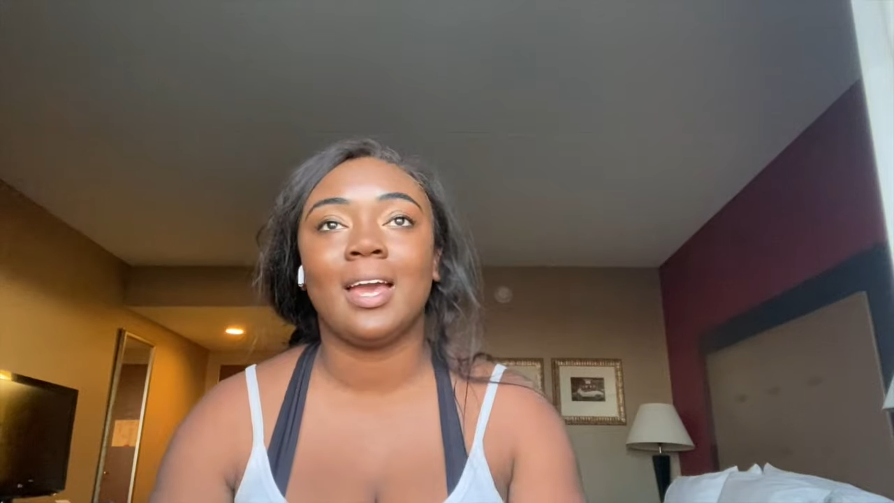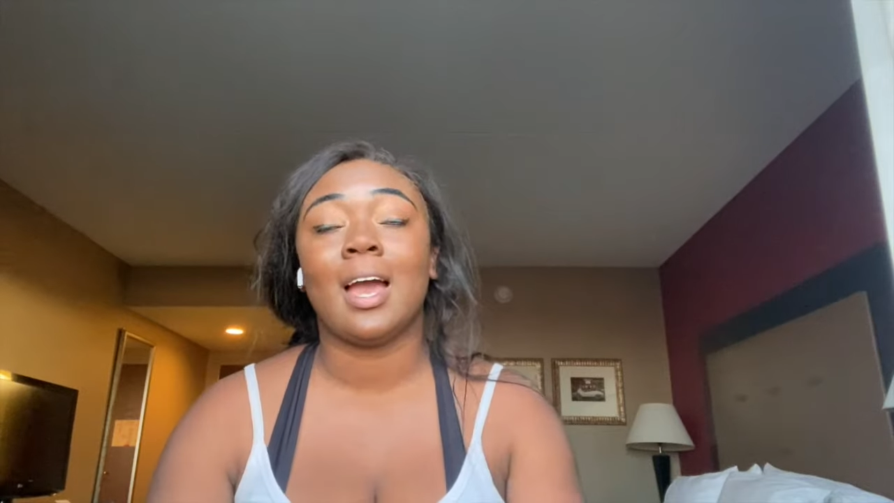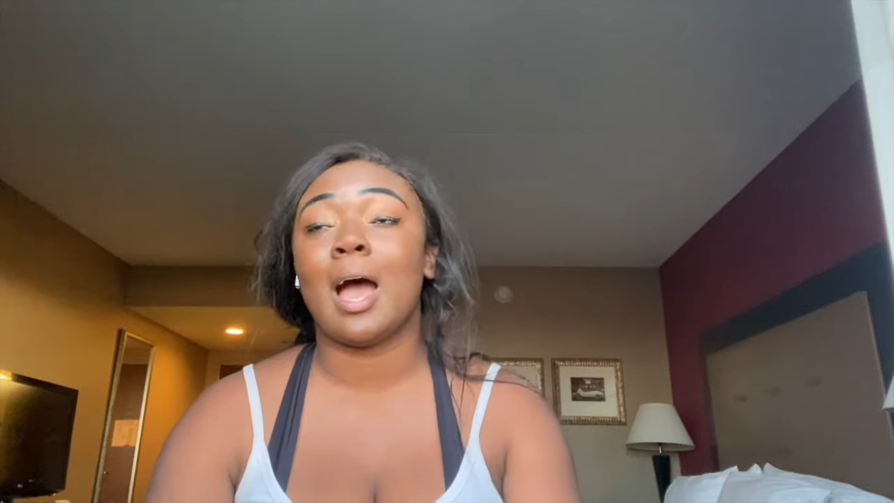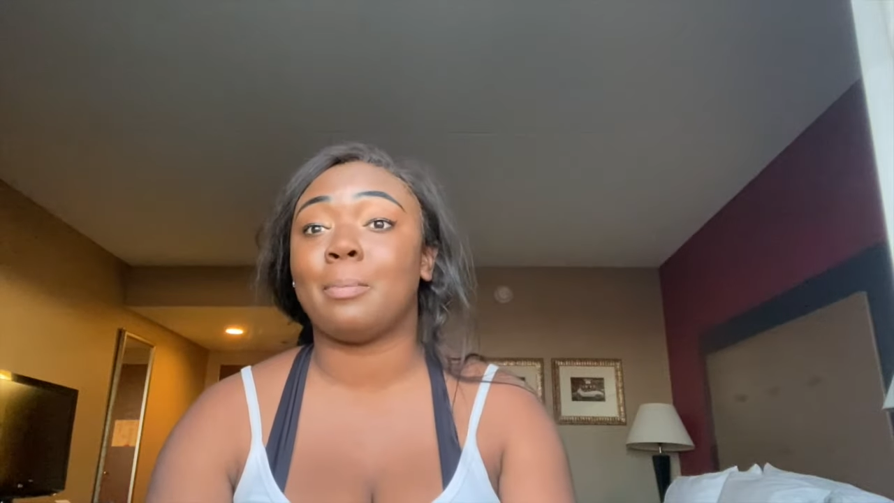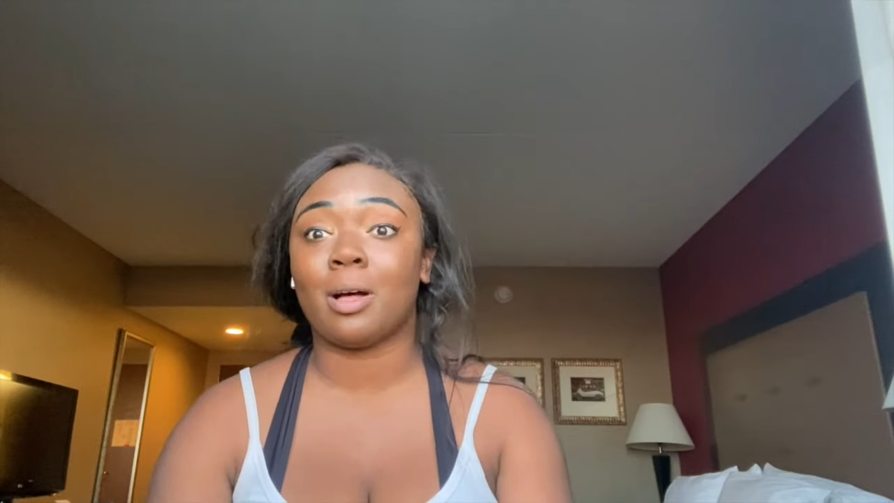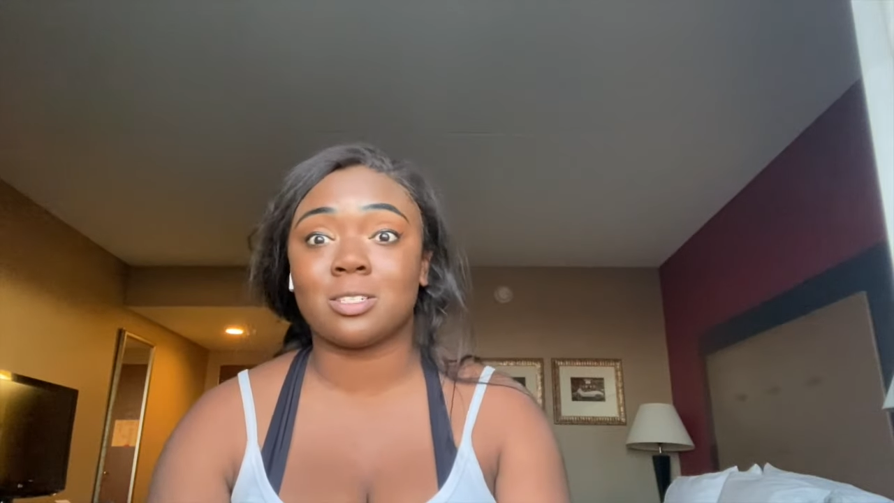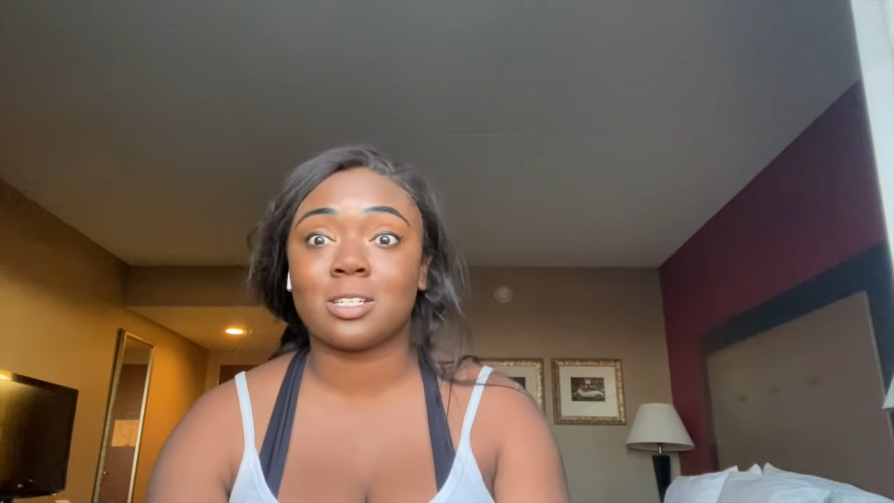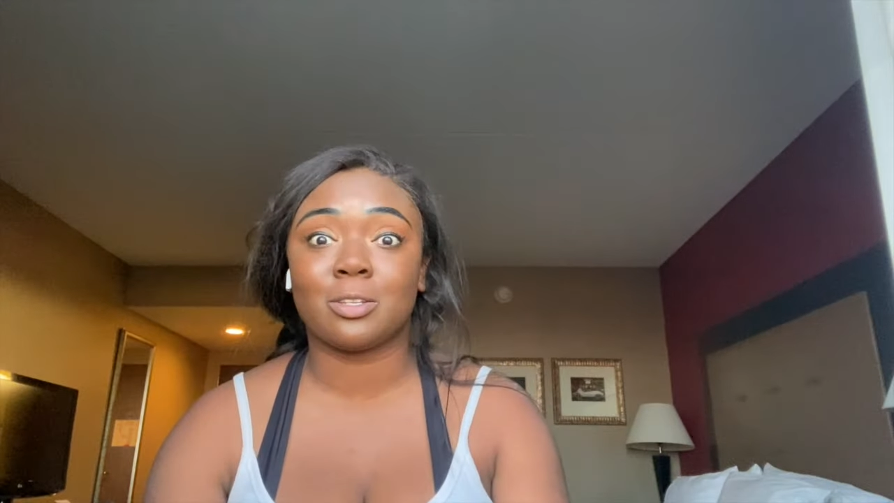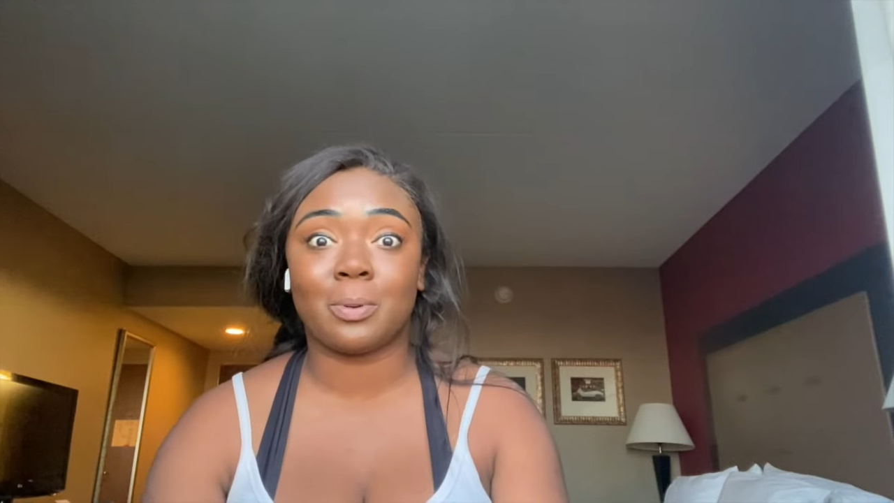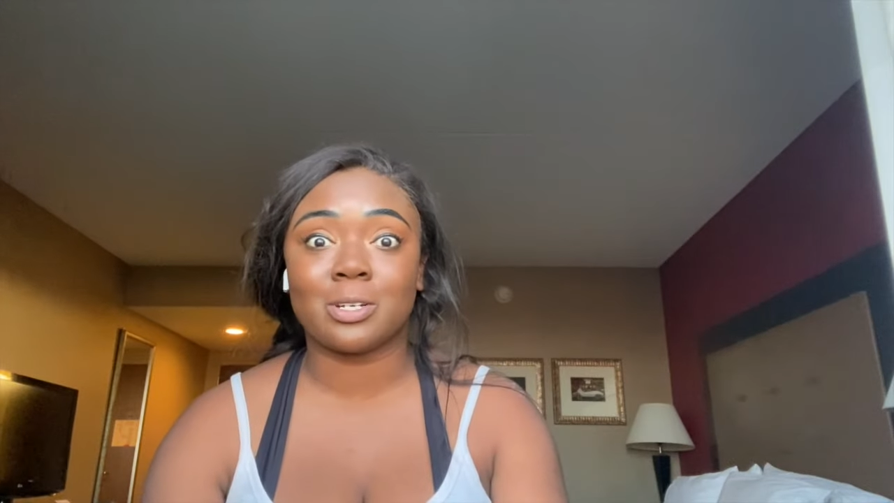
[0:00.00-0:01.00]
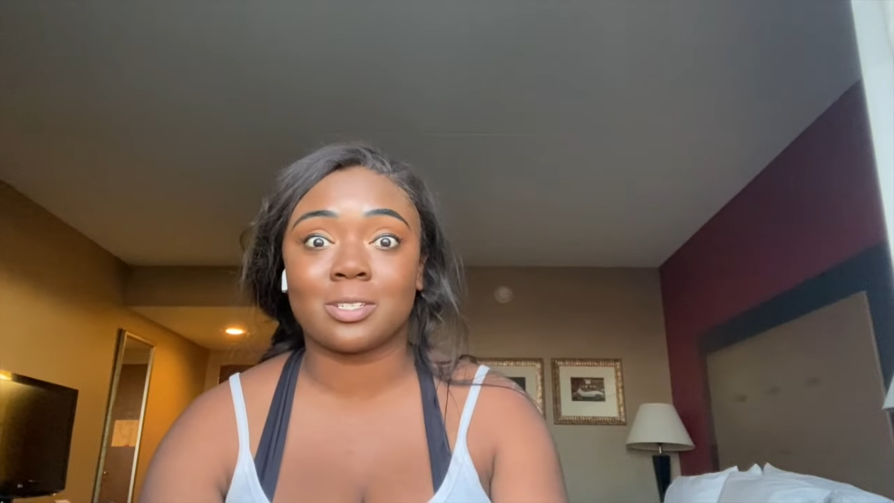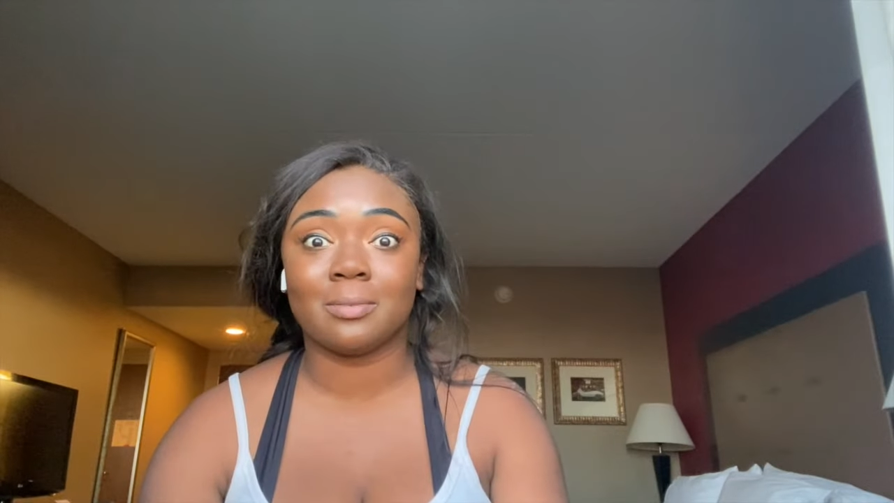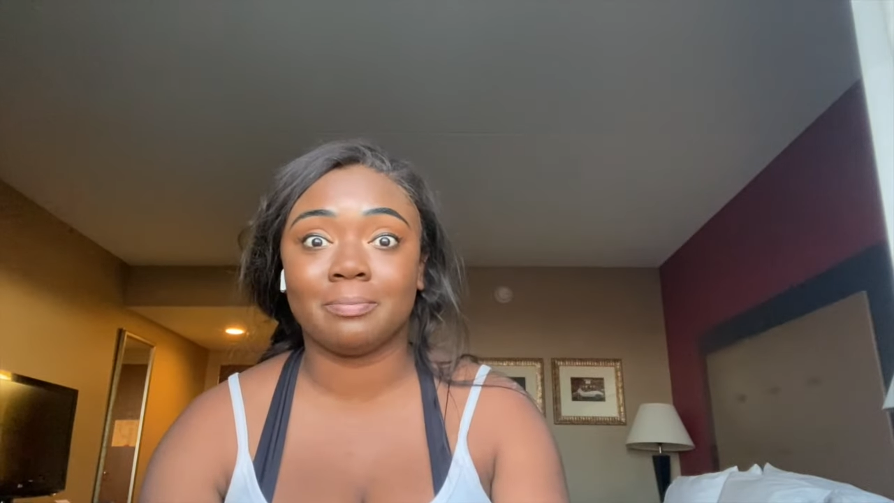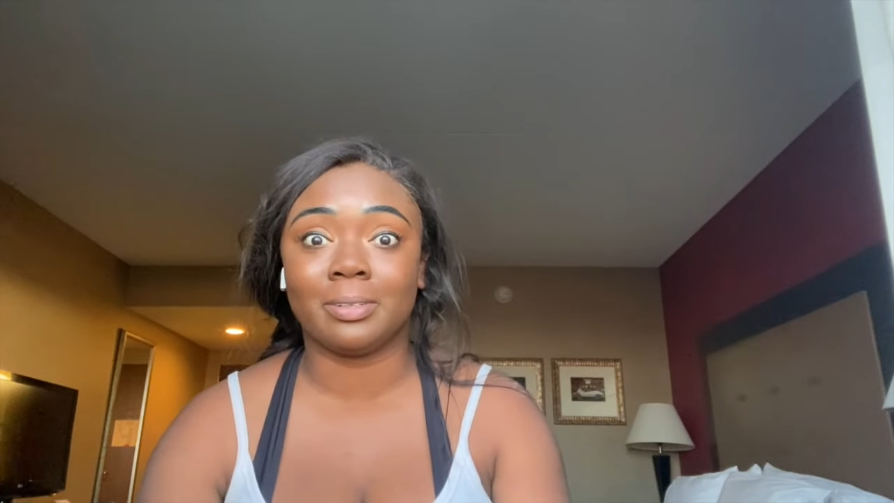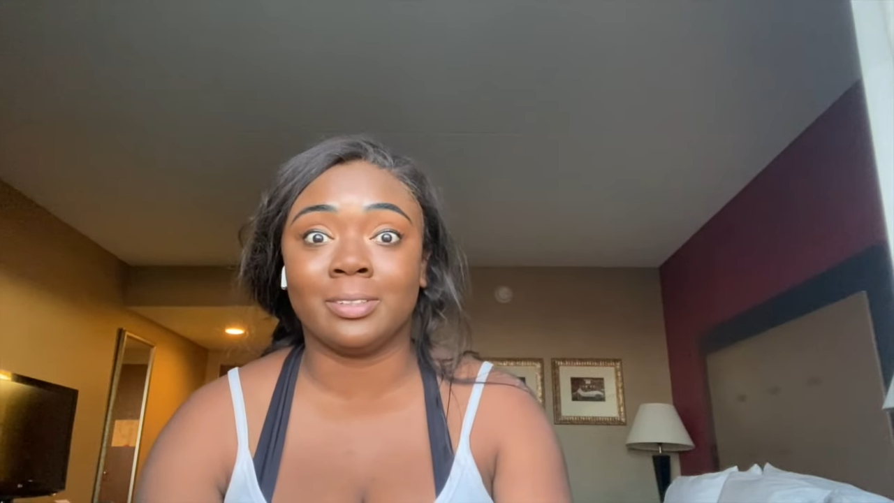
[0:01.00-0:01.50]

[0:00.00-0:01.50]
I apologized to the person.